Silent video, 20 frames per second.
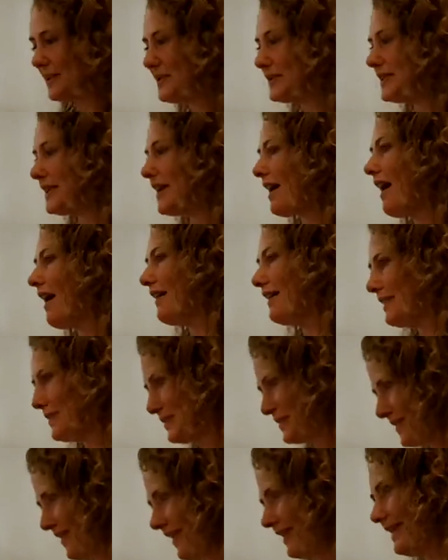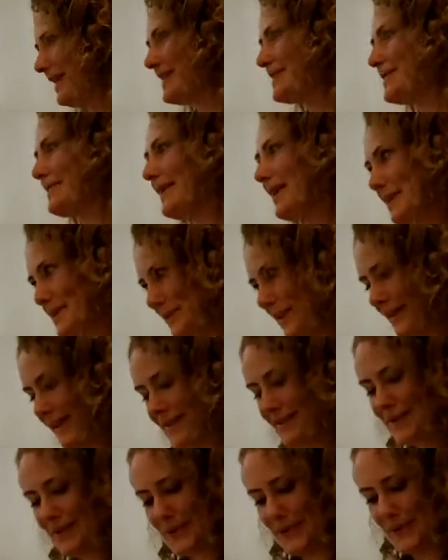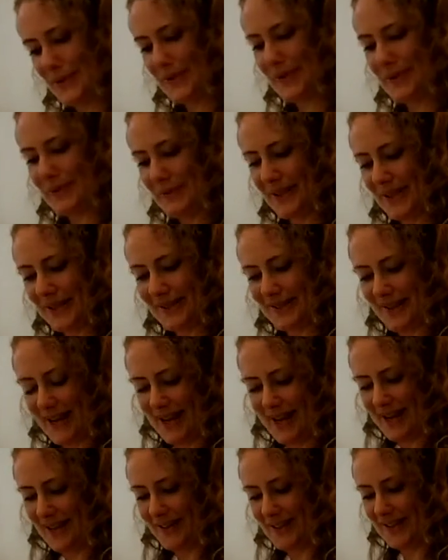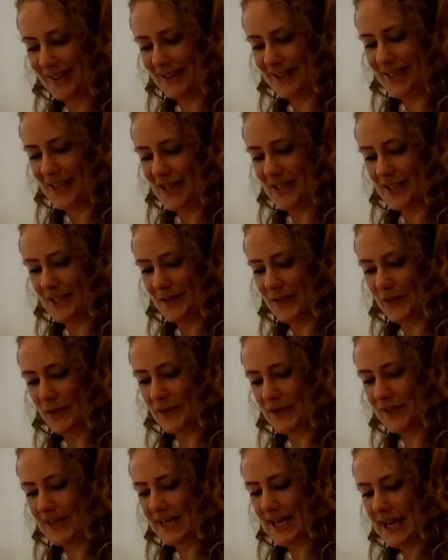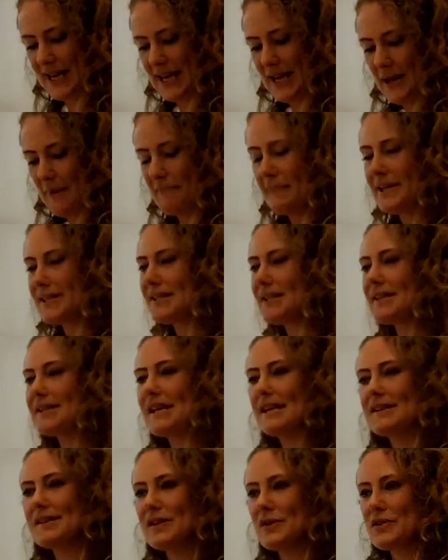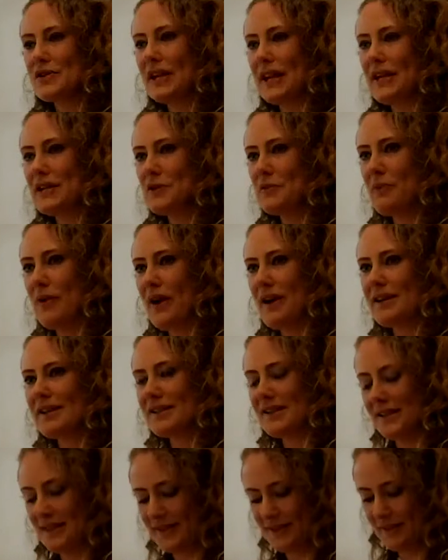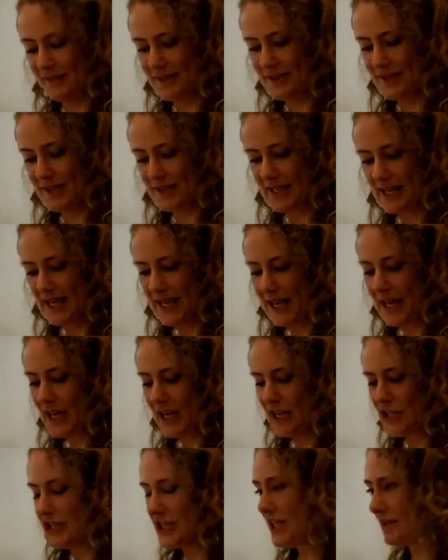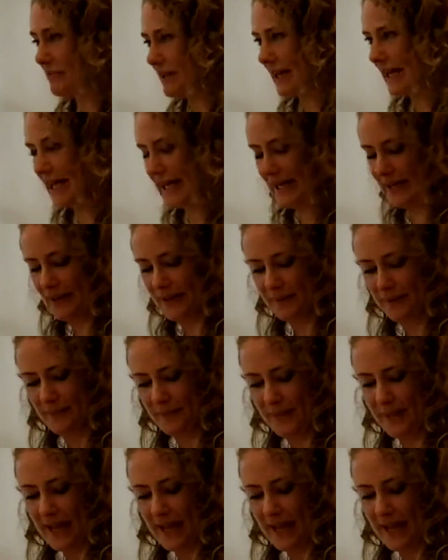Lucy Kyle, who's kindly doing as well as the talks and consultations for us, business and social enterprise consultant Ishi McKinnon,